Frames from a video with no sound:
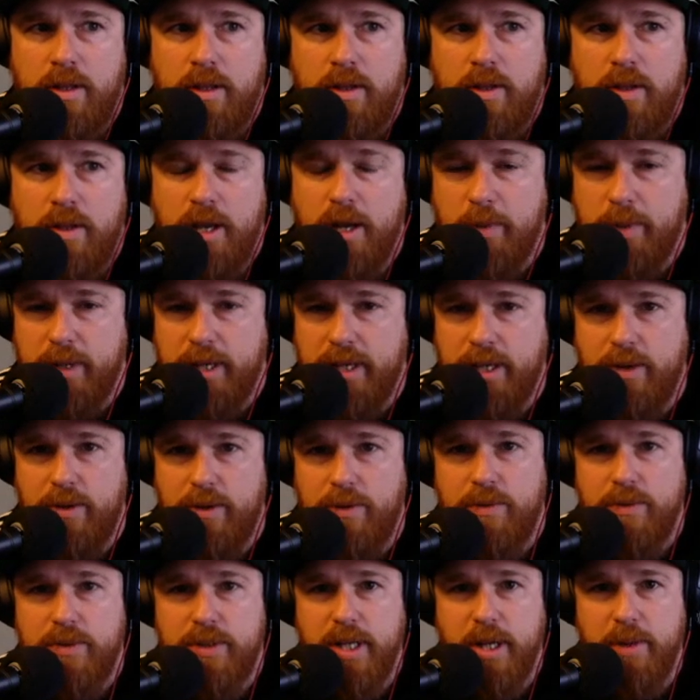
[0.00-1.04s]
There we go.
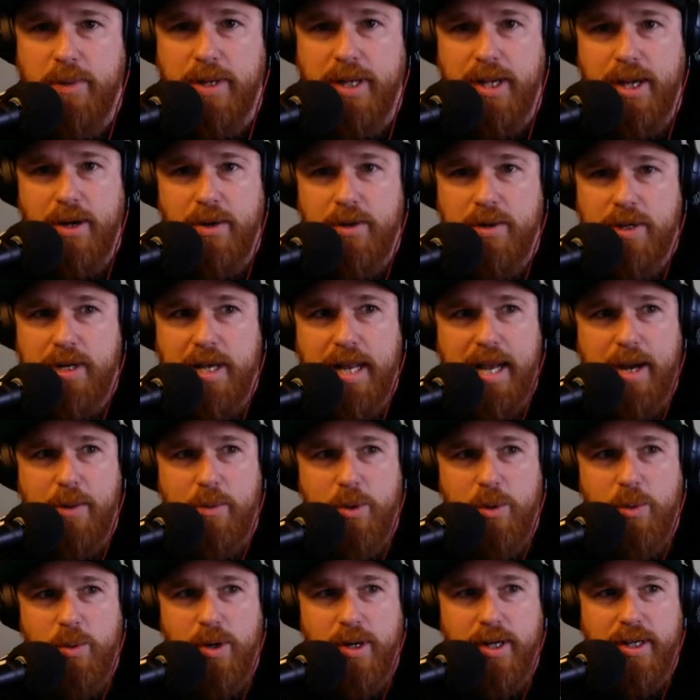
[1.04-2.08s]
There we go. Now we're
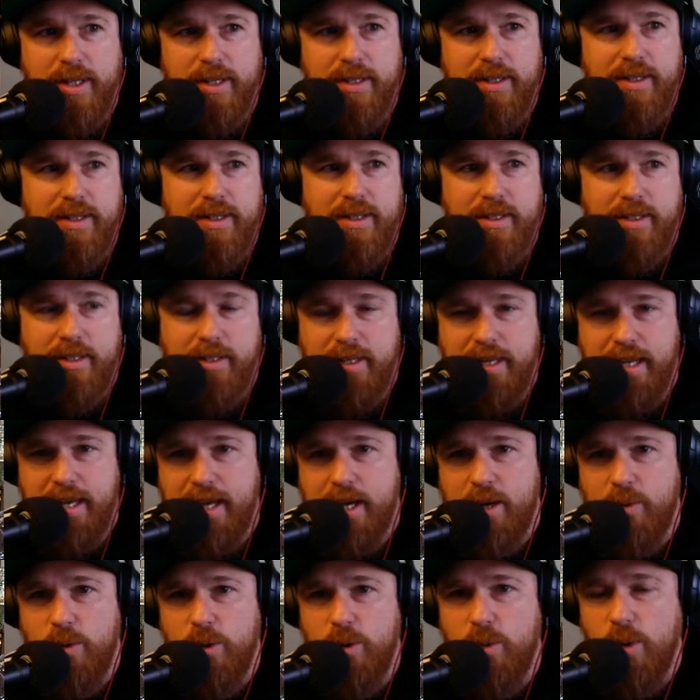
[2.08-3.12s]
working.
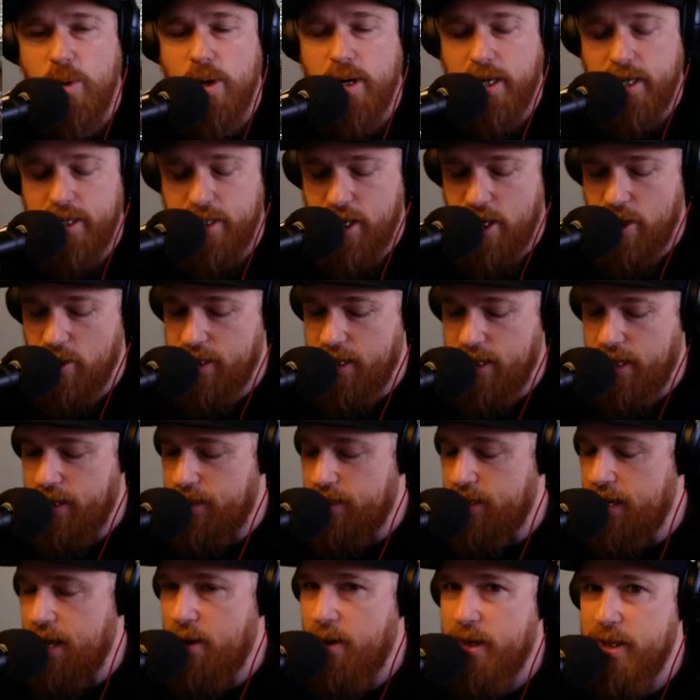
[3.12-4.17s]
Okay,
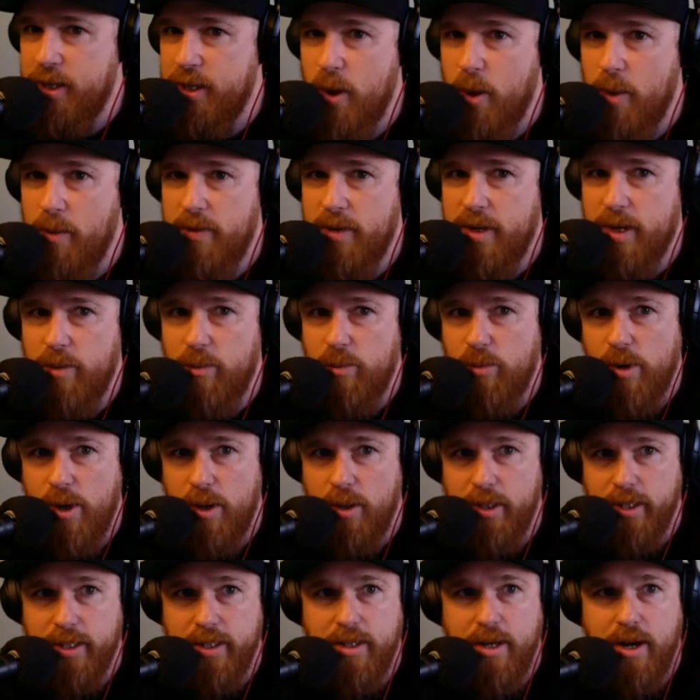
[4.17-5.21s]
now I know that I'm
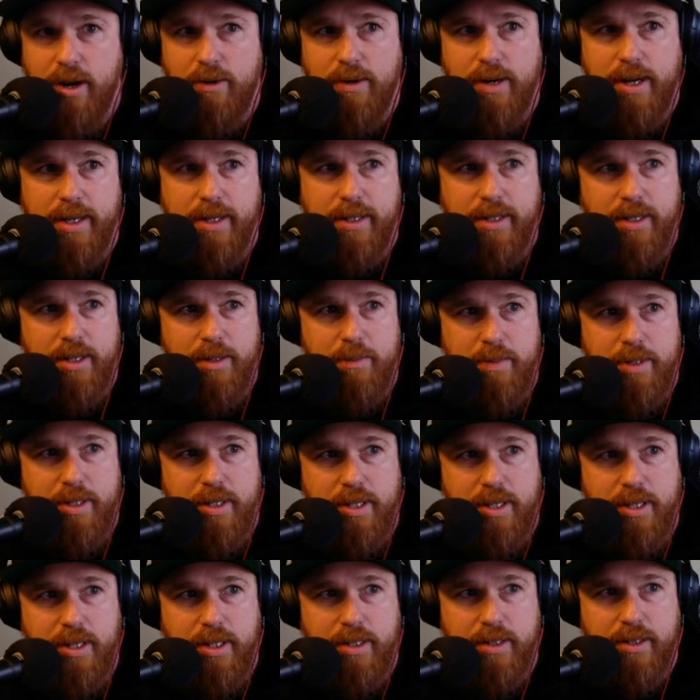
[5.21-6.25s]
rolling. All right, let me
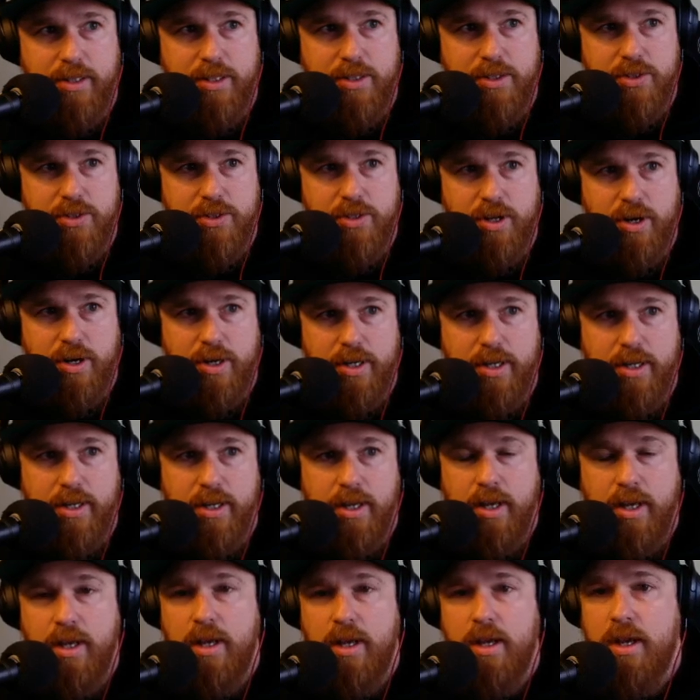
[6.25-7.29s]
get this started.
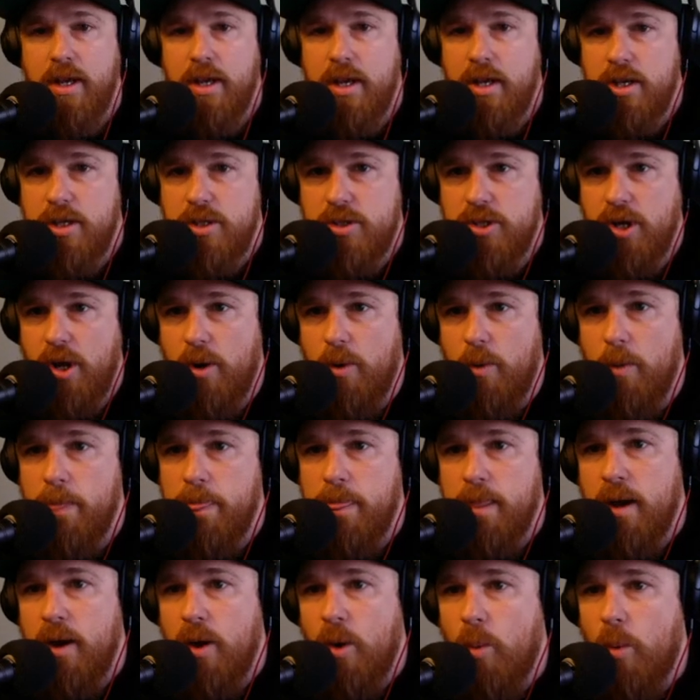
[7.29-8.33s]
So,
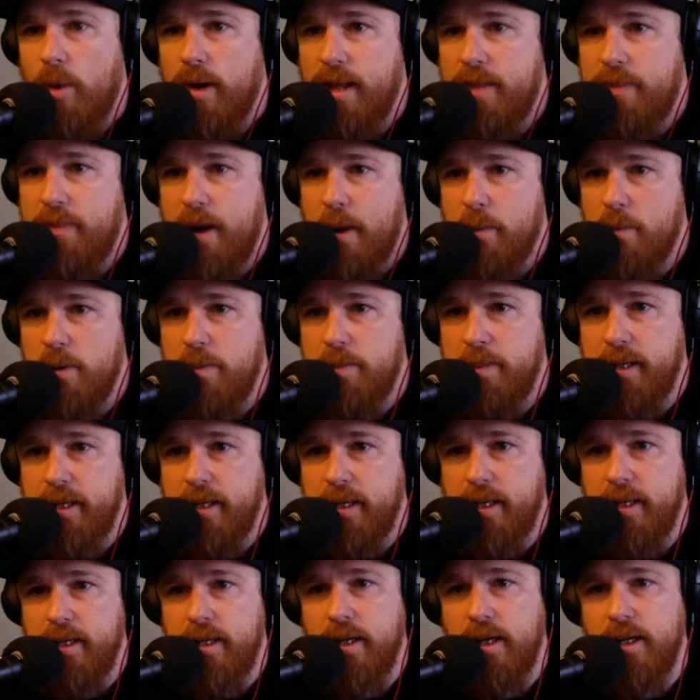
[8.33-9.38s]
what I thought would
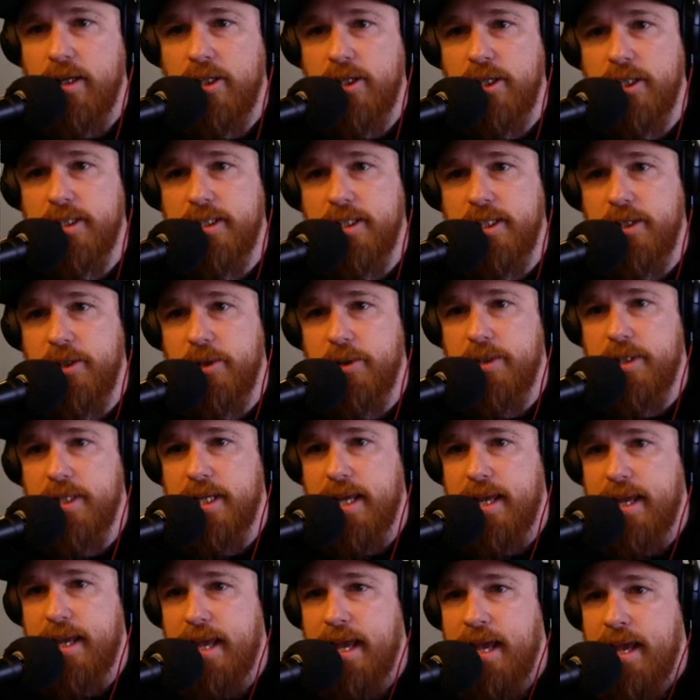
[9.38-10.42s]
be good to do
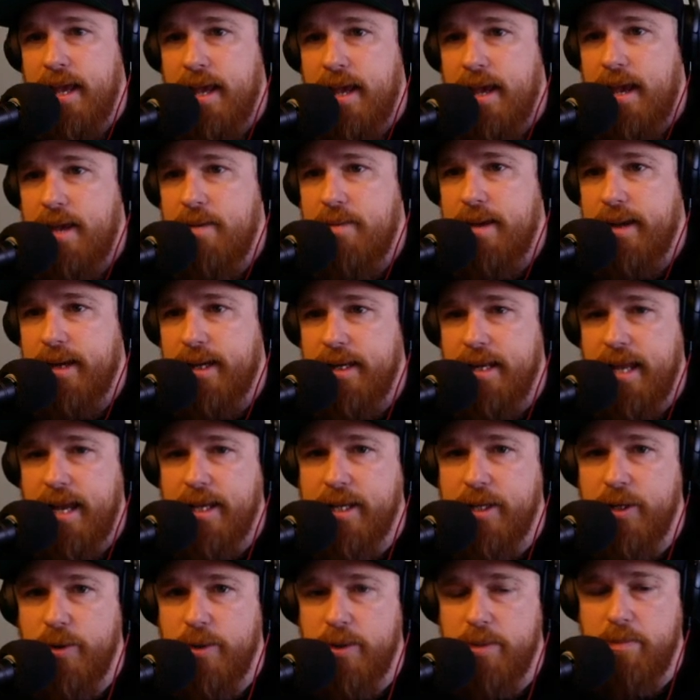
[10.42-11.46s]
today. Hey, Megan, how
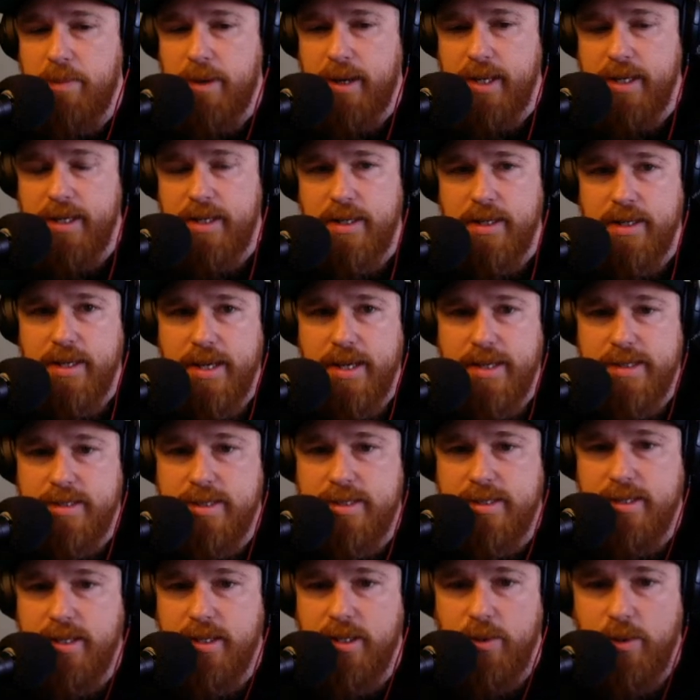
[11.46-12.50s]
you doing, bud? Nice to
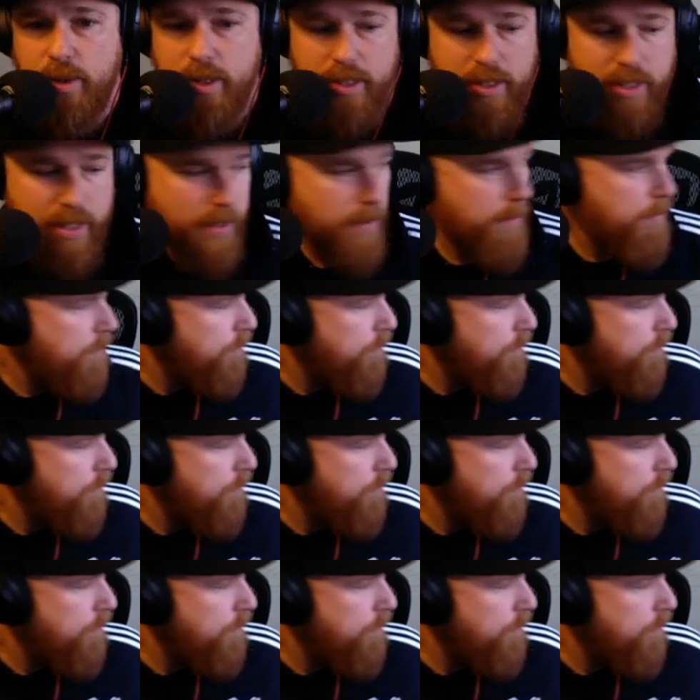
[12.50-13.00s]
see you on there.